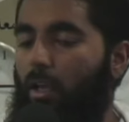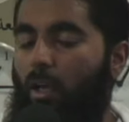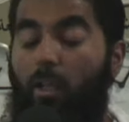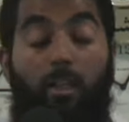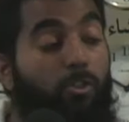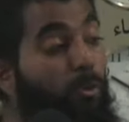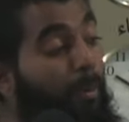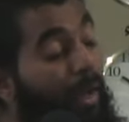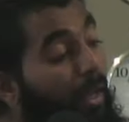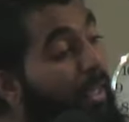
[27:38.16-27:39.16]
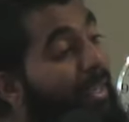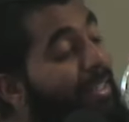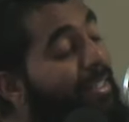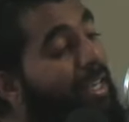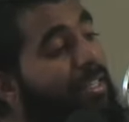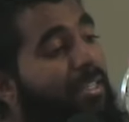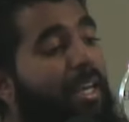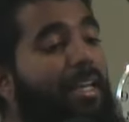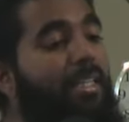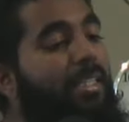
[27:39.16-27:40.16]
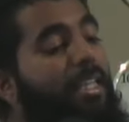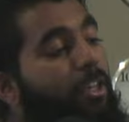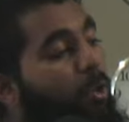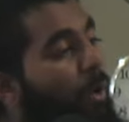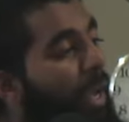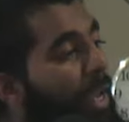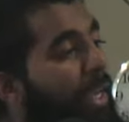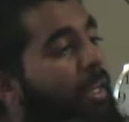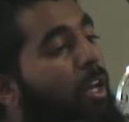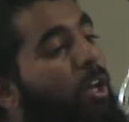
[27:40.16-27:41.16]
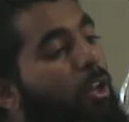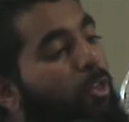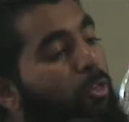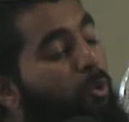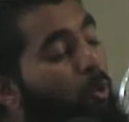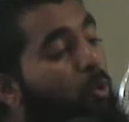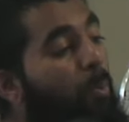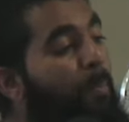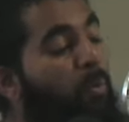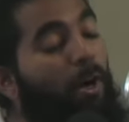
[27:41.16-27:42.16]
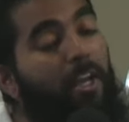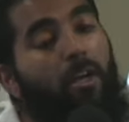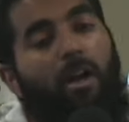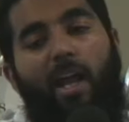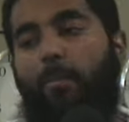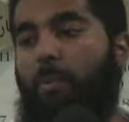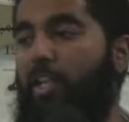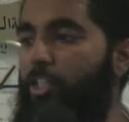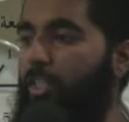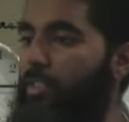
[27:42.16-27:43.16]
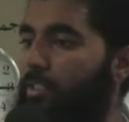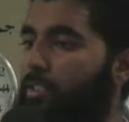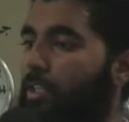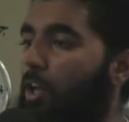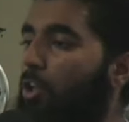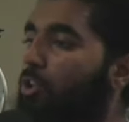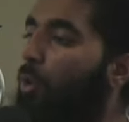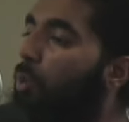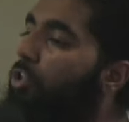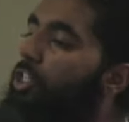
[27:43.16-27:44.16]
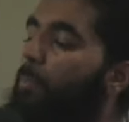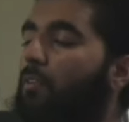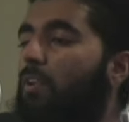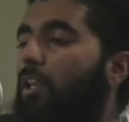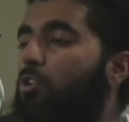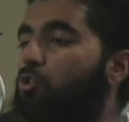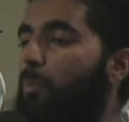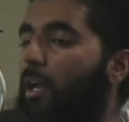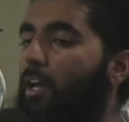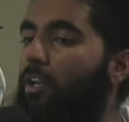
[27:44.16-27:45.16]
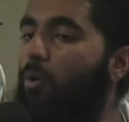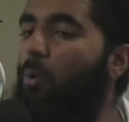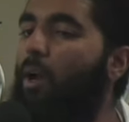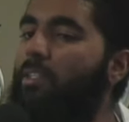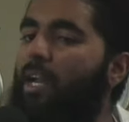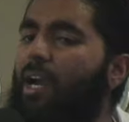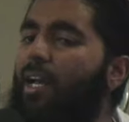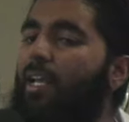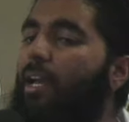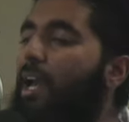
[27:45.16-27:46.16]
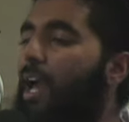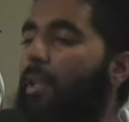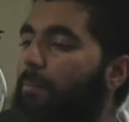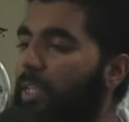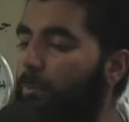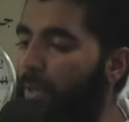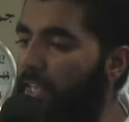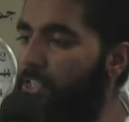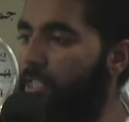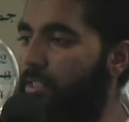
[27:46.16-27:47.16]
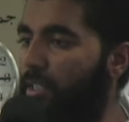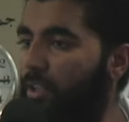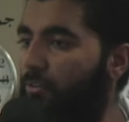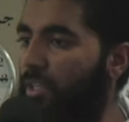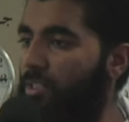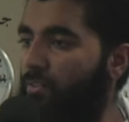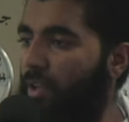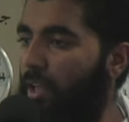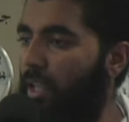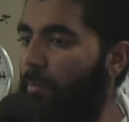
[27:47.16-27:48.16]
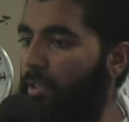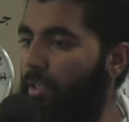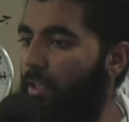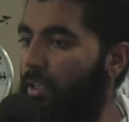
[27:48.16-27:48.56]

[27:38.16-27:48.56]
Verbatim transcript: Allah subhanahu He says, seek your aid through prayer and patience. The worship of Allah subhanahu wa ta'ala and being patient in the face of calamity.